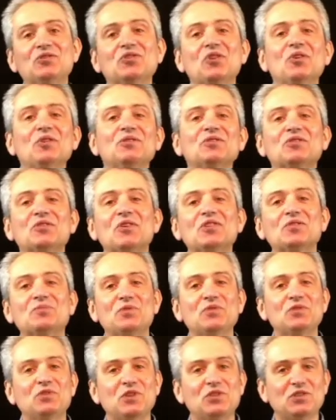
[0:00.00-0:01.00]
John's
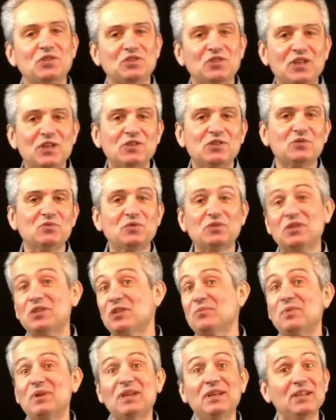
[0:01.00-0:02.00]
gospel says that Jesus was in
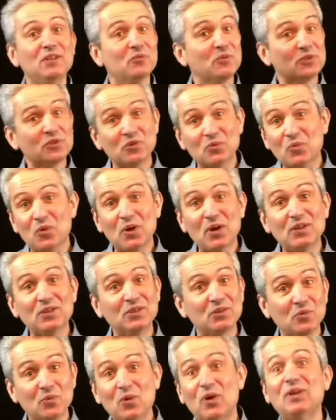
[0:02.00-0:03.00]
the beginning and was the word,
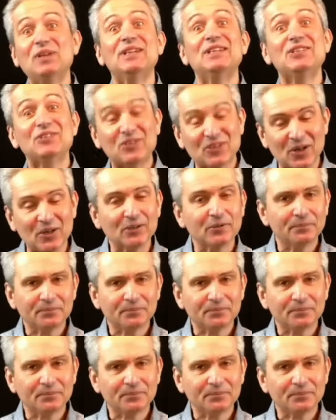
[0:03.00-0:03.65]
and the word is God.